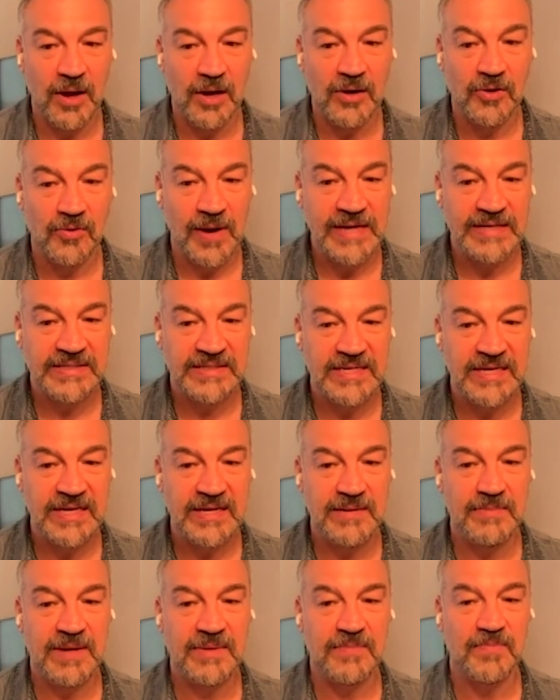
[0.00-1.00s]
a great
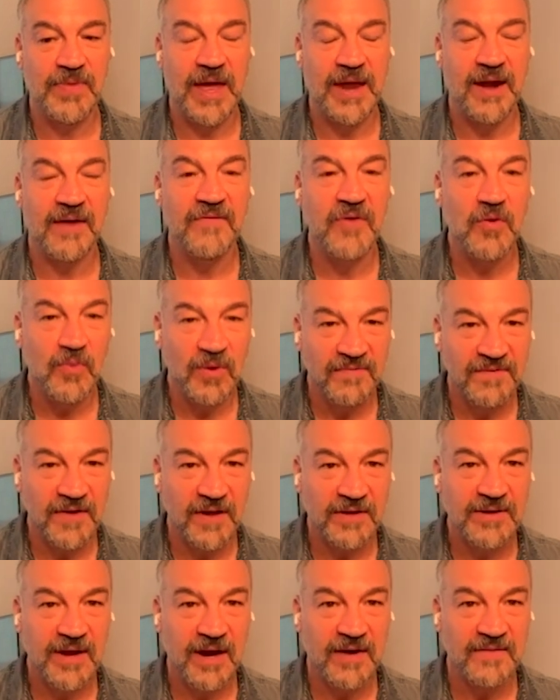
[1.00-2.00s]
team and that everyone
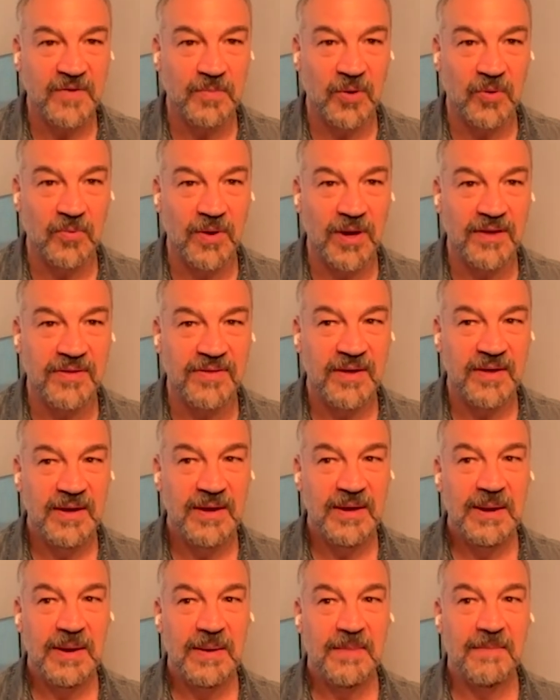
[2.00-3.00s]
felt comfortable with,
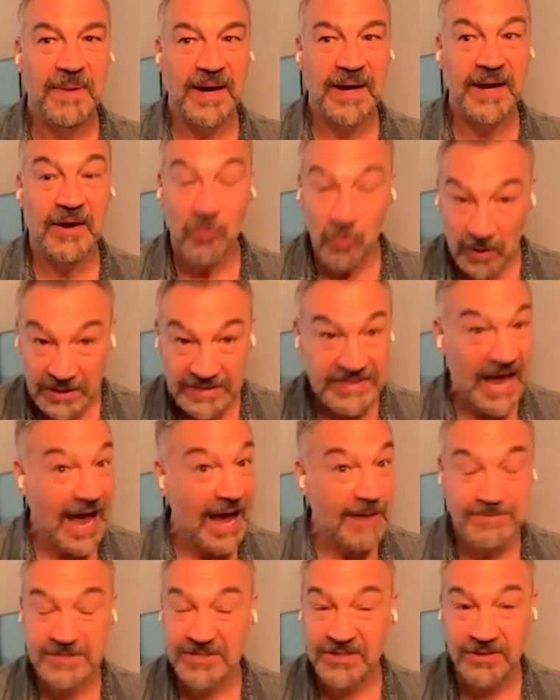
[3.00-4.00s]
but it was
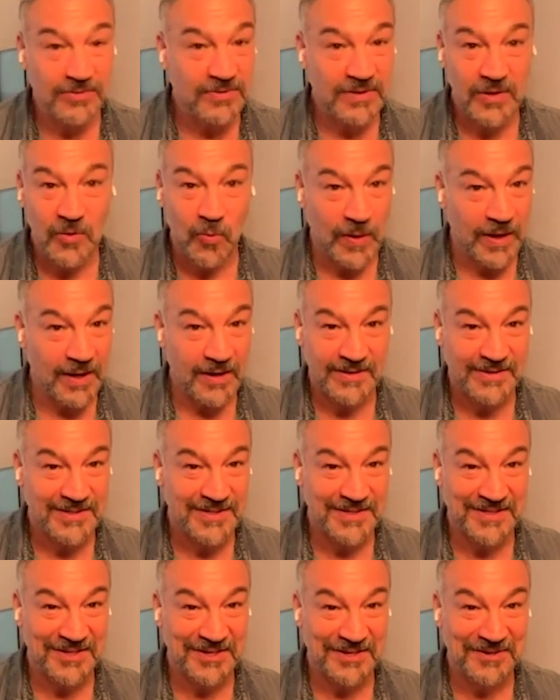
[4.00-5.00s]
absolutely weird
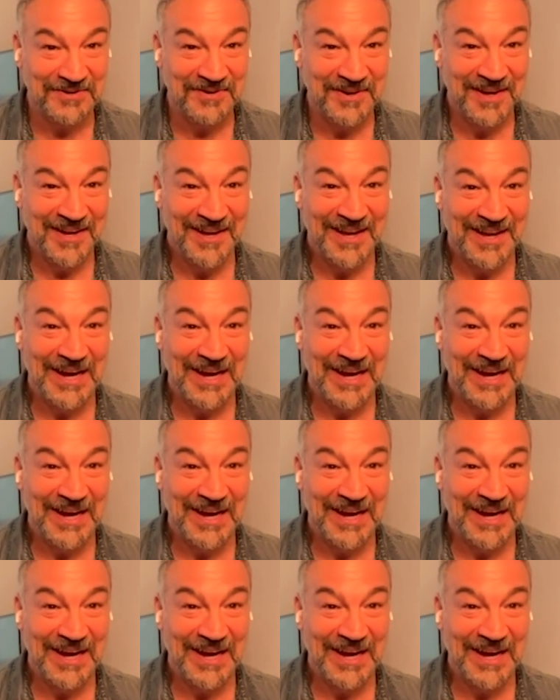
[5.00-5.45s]
to do.